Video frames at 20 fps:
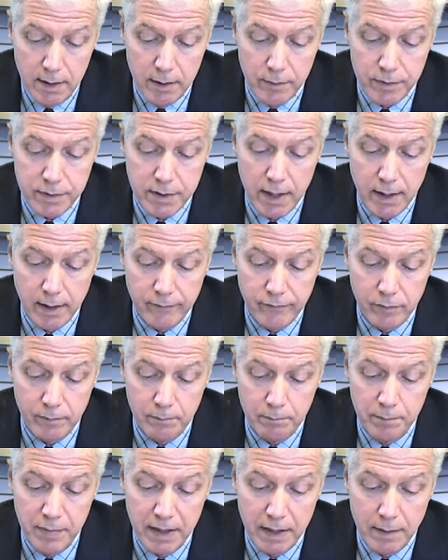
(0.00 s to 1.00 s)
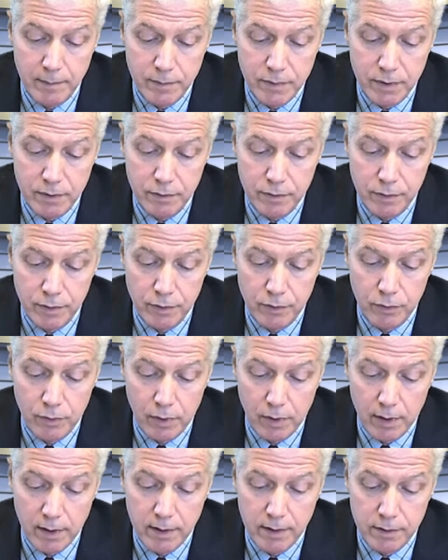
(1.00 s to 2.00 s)
It was heading from Binghamton, New
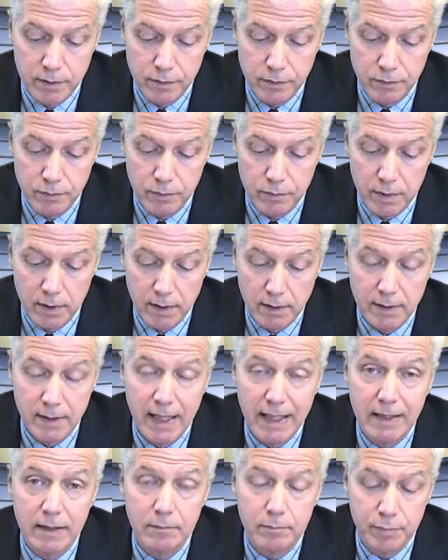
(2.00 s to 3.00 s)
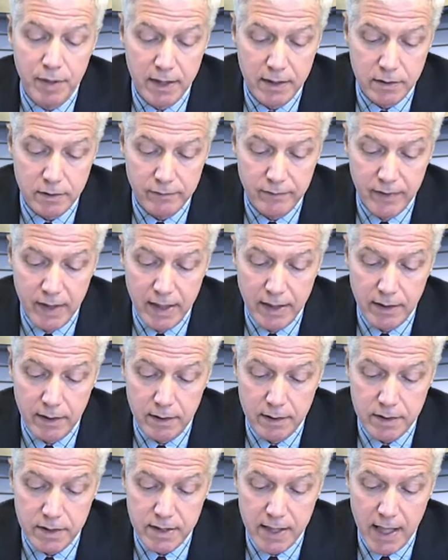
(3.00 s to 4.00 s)
York, to Layton,
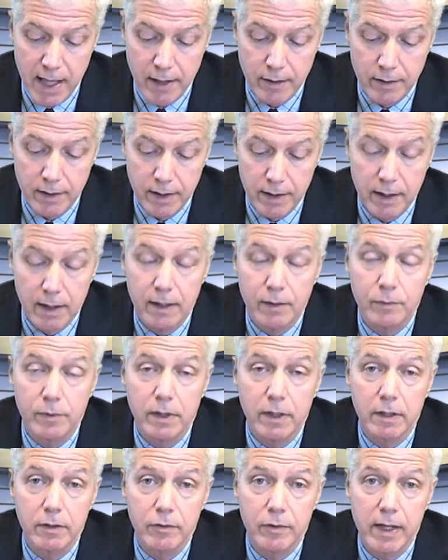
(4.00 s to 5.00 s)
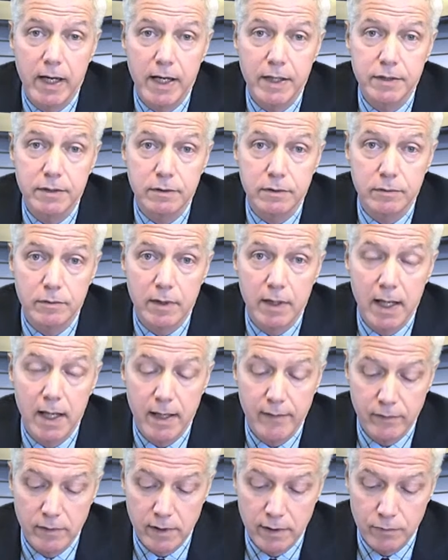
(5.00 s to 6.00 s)
Pennsylvania, on Saturday night when it crashed into a
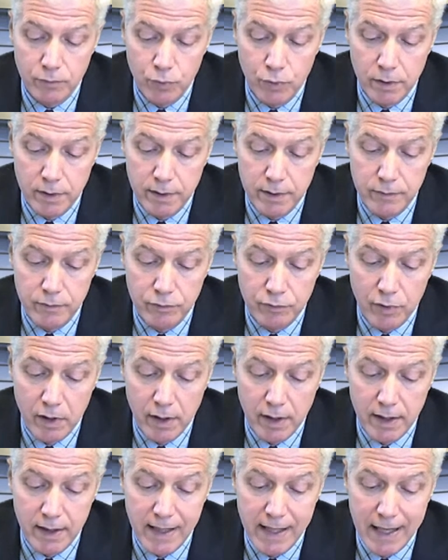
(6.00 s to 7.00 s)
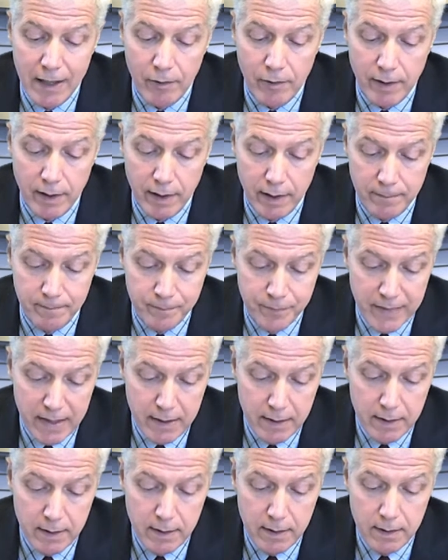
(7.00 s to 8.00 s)
heavily wooded, rugged area.
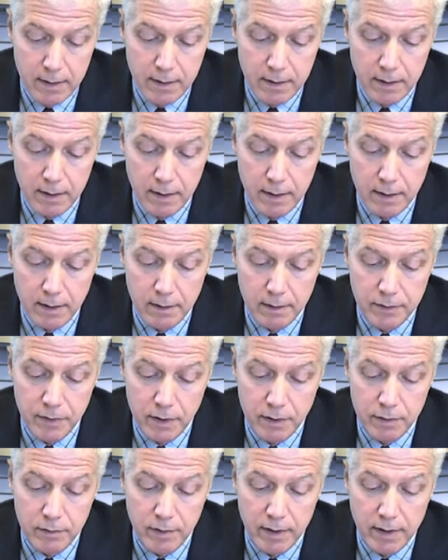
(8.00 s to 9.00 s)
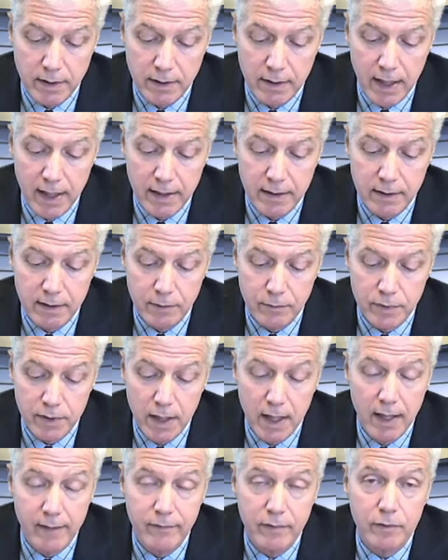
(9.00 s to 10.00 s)
Thunder and lightning
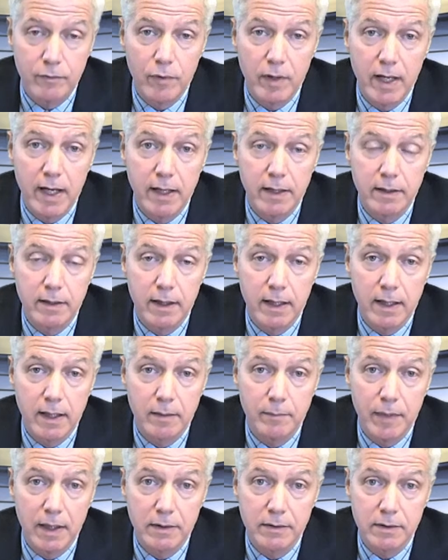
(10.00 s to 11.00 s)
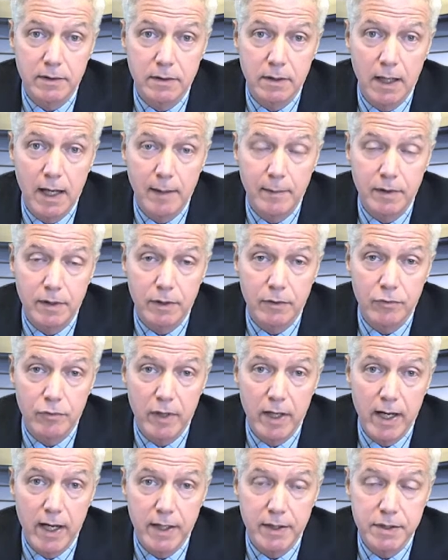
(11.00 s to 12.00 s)
with heavy rain at about the time of the
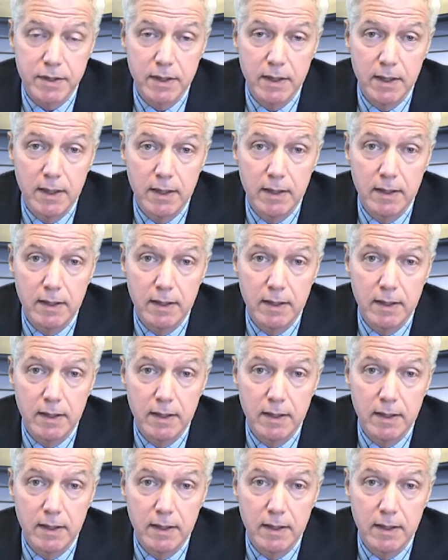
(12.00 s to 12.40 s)
crash